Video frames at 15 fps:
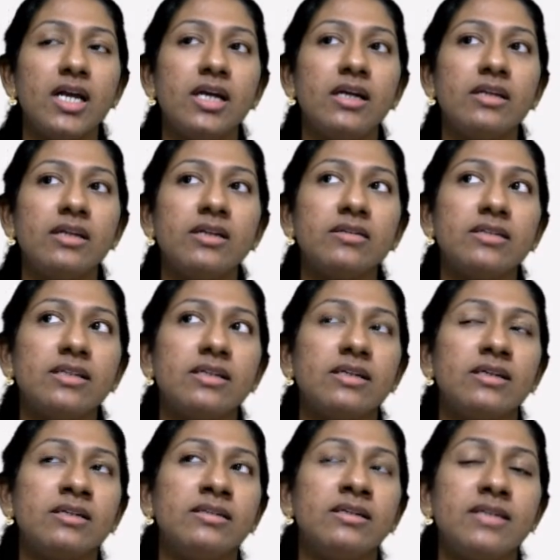Now,
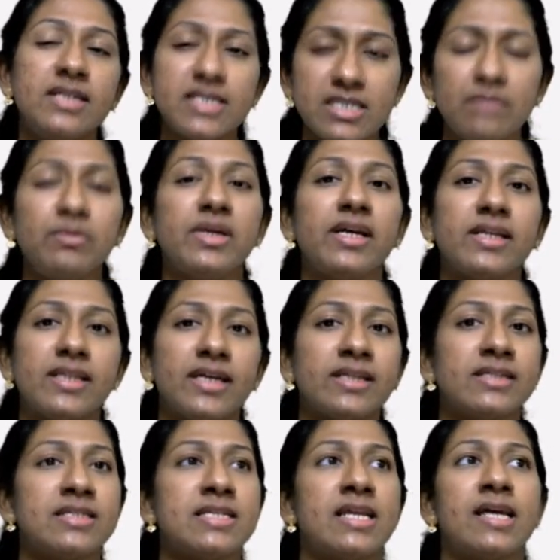the reason behind
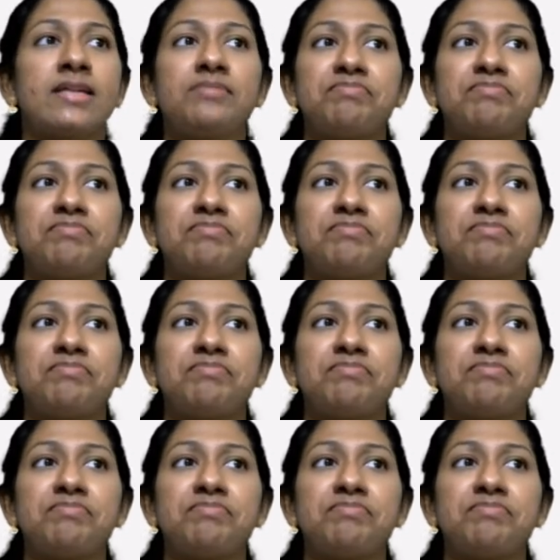that is that